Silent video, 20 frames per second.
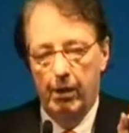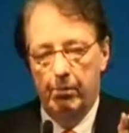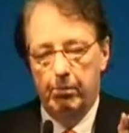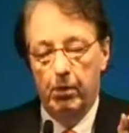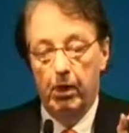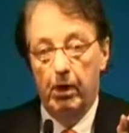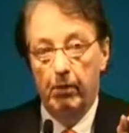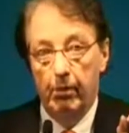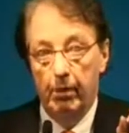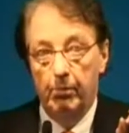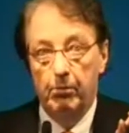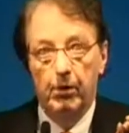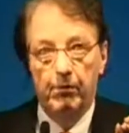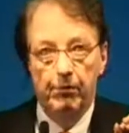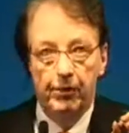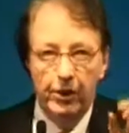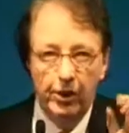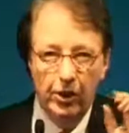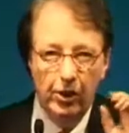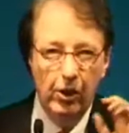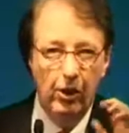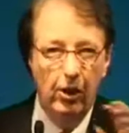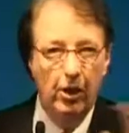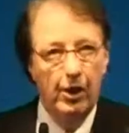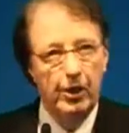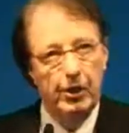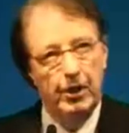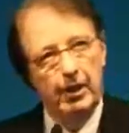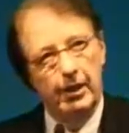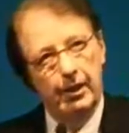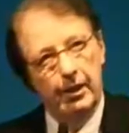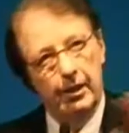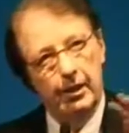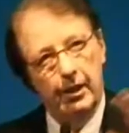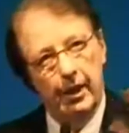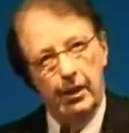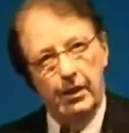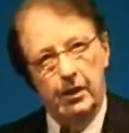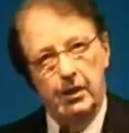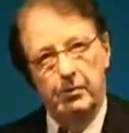problem of the jaws. There
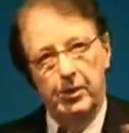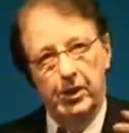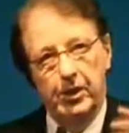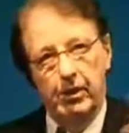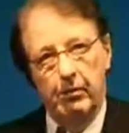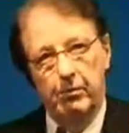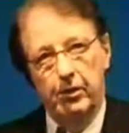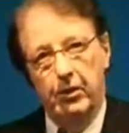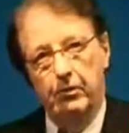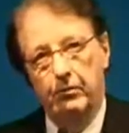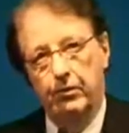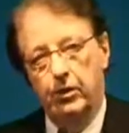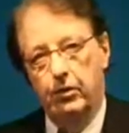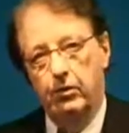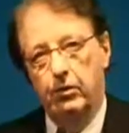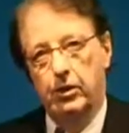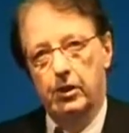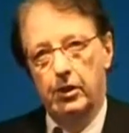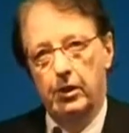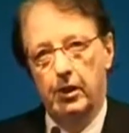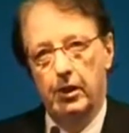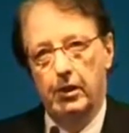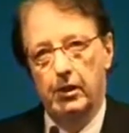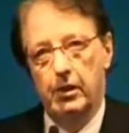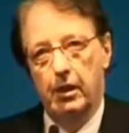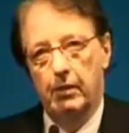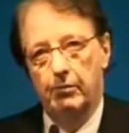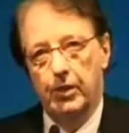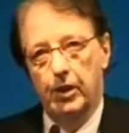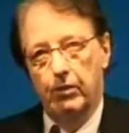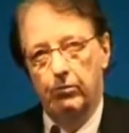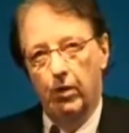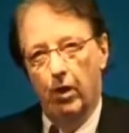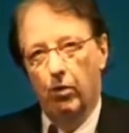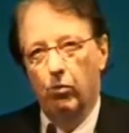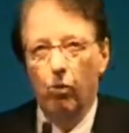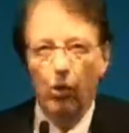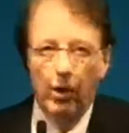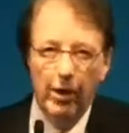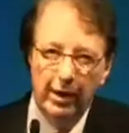tends to be some confusion in terms of,
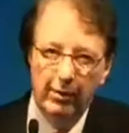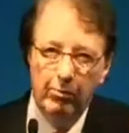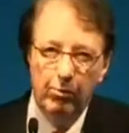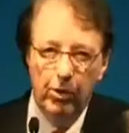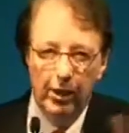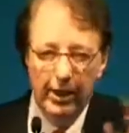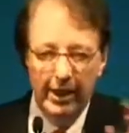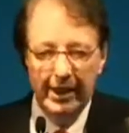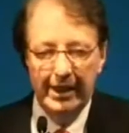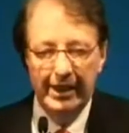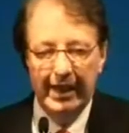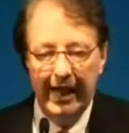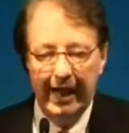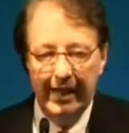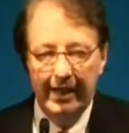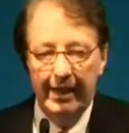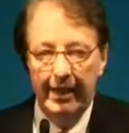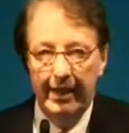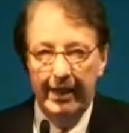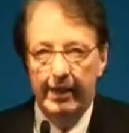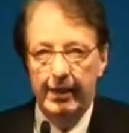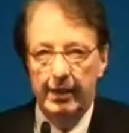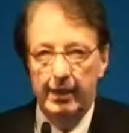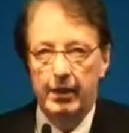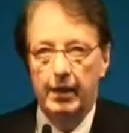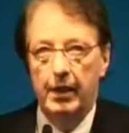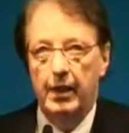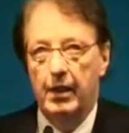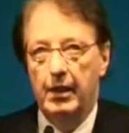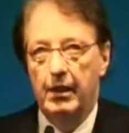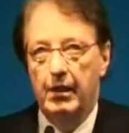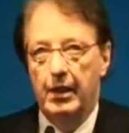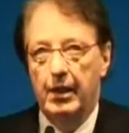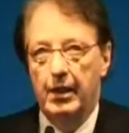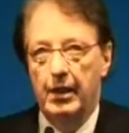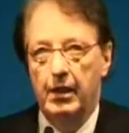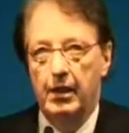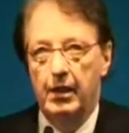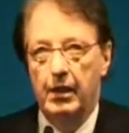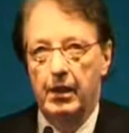well, what exactly is the
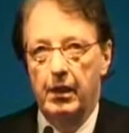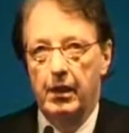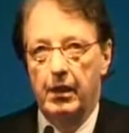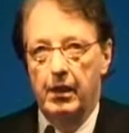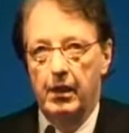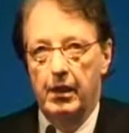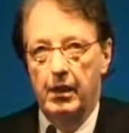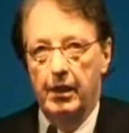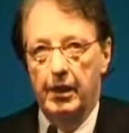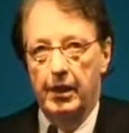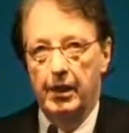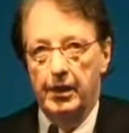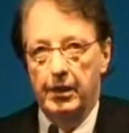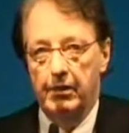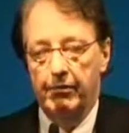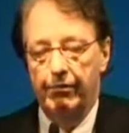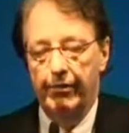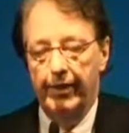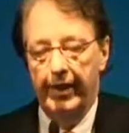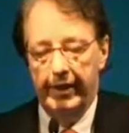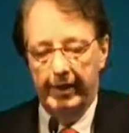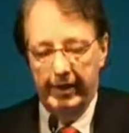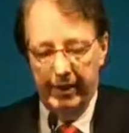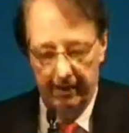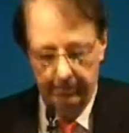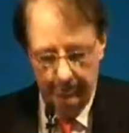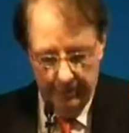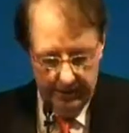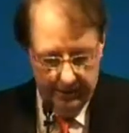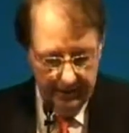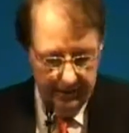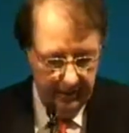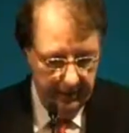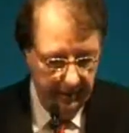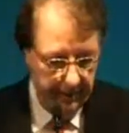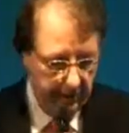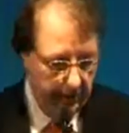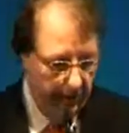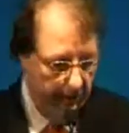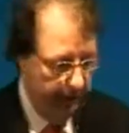area that is affected, but I think
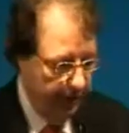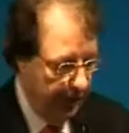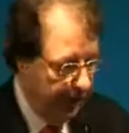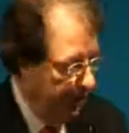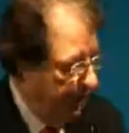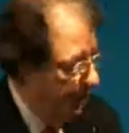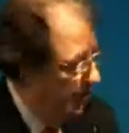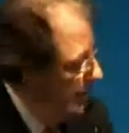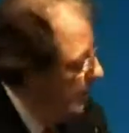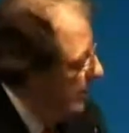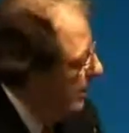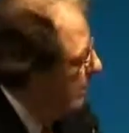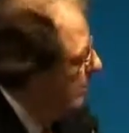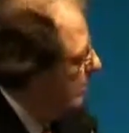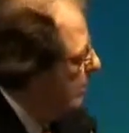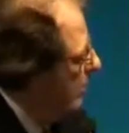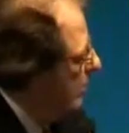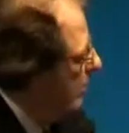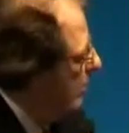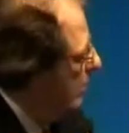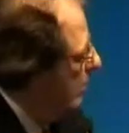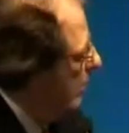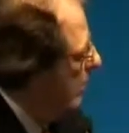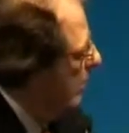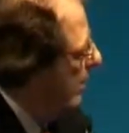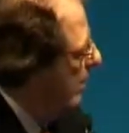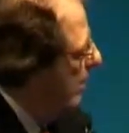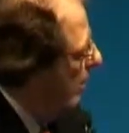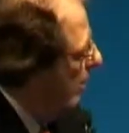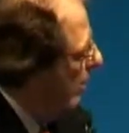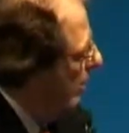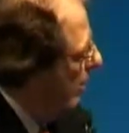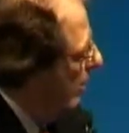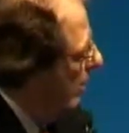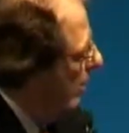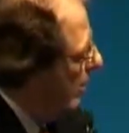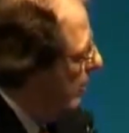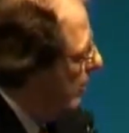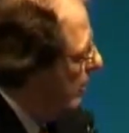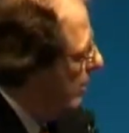it's helpful just to see this picture where
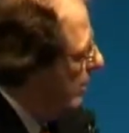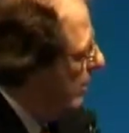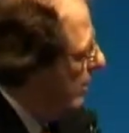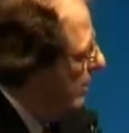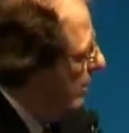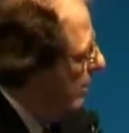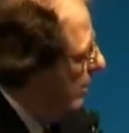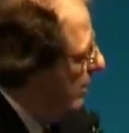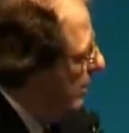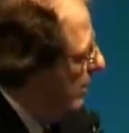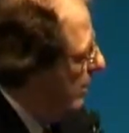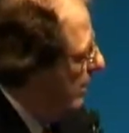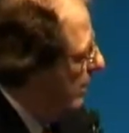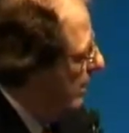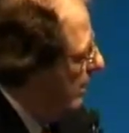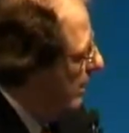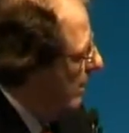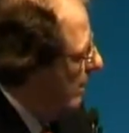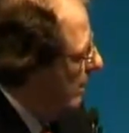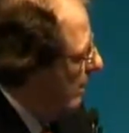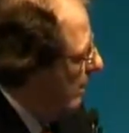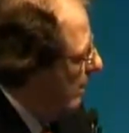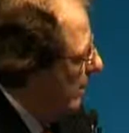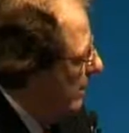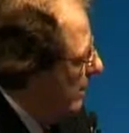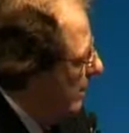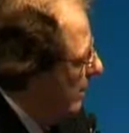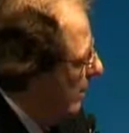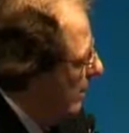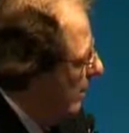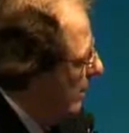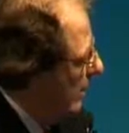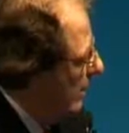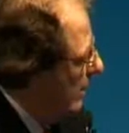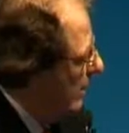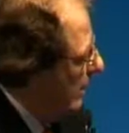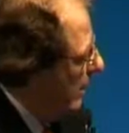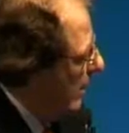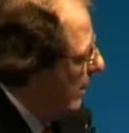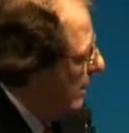the osteonecrosis is, in
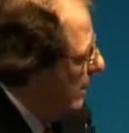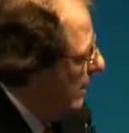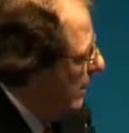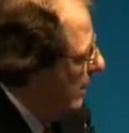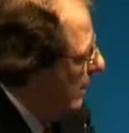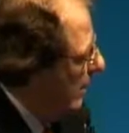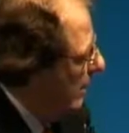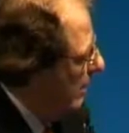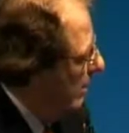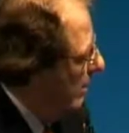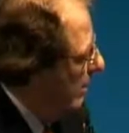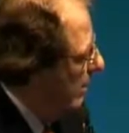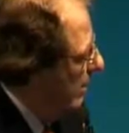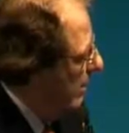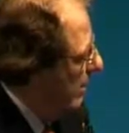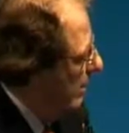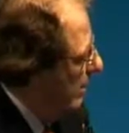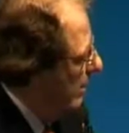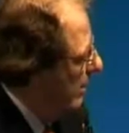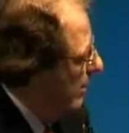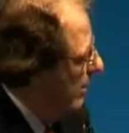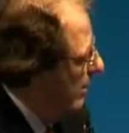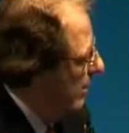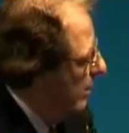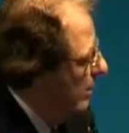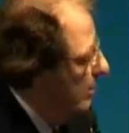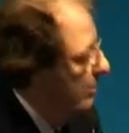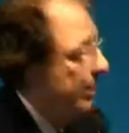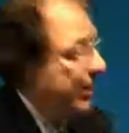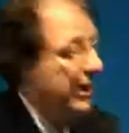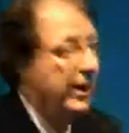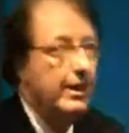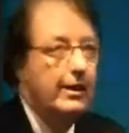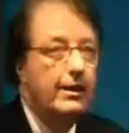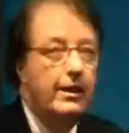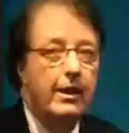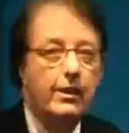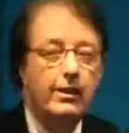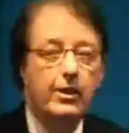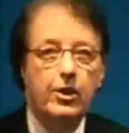this case here, it's
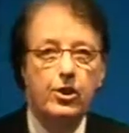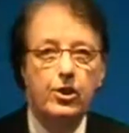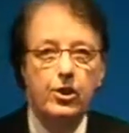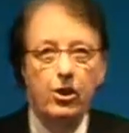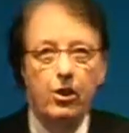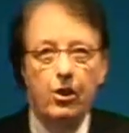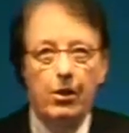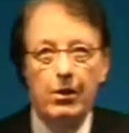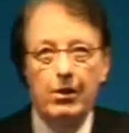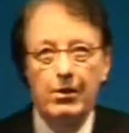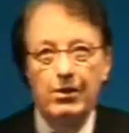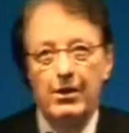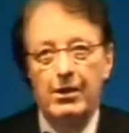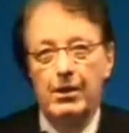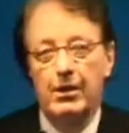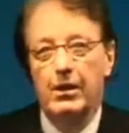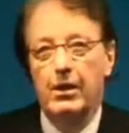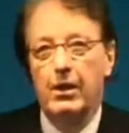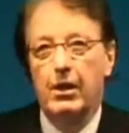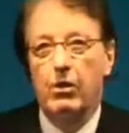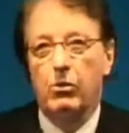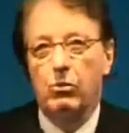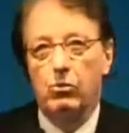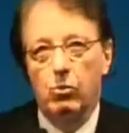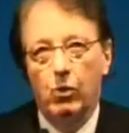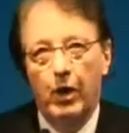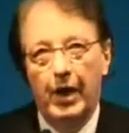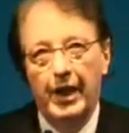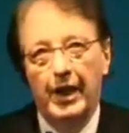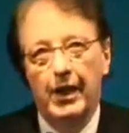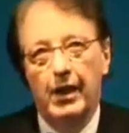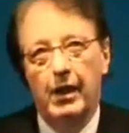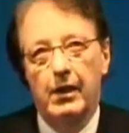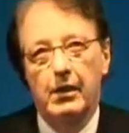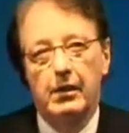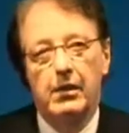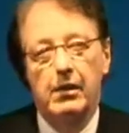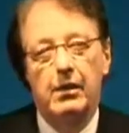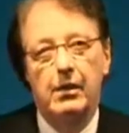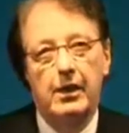situated in the jaw right
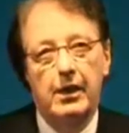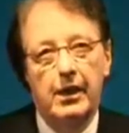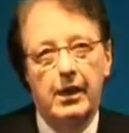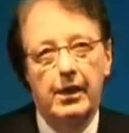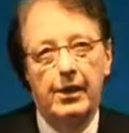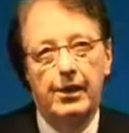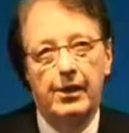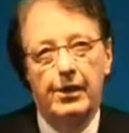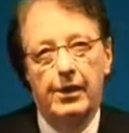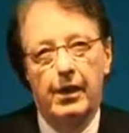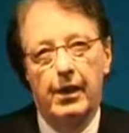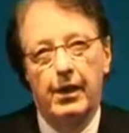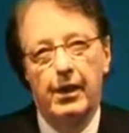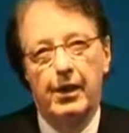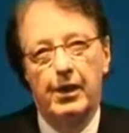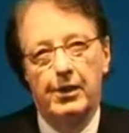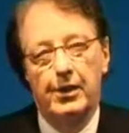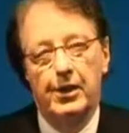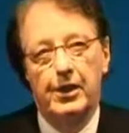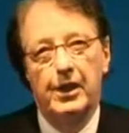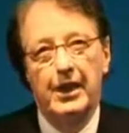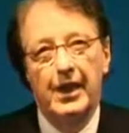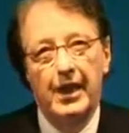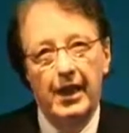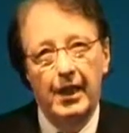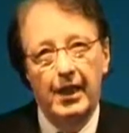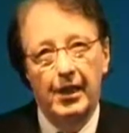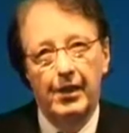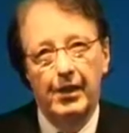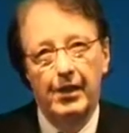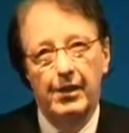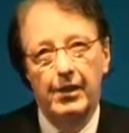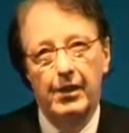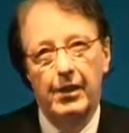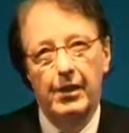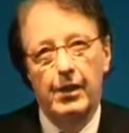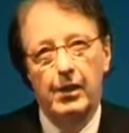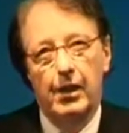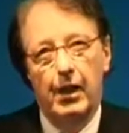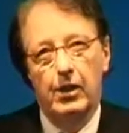underneath the teeth,
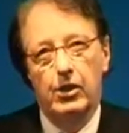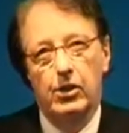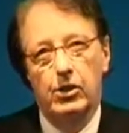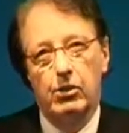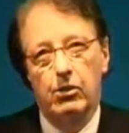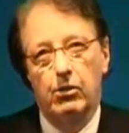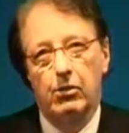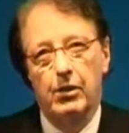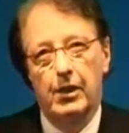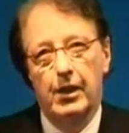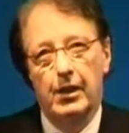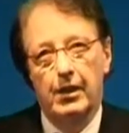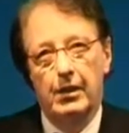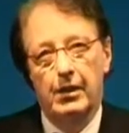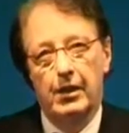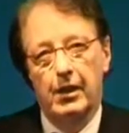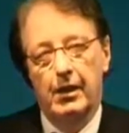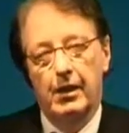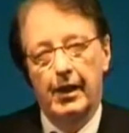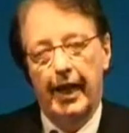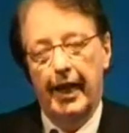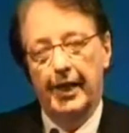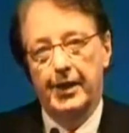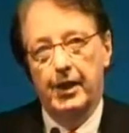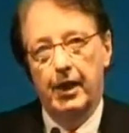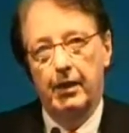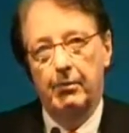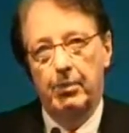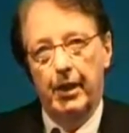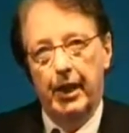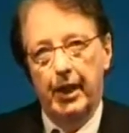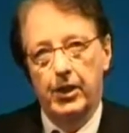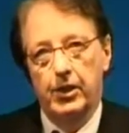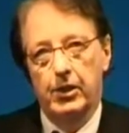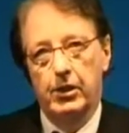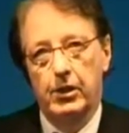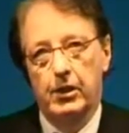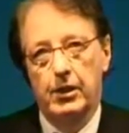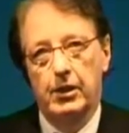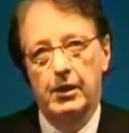and so that actually
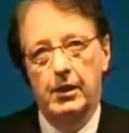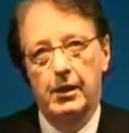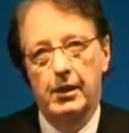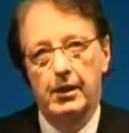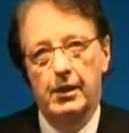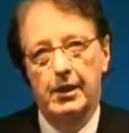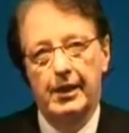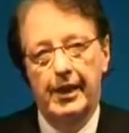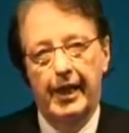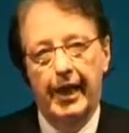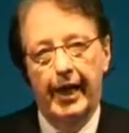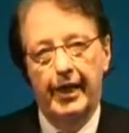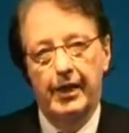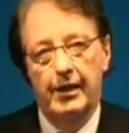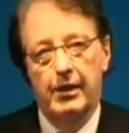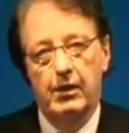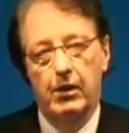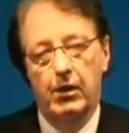patients can get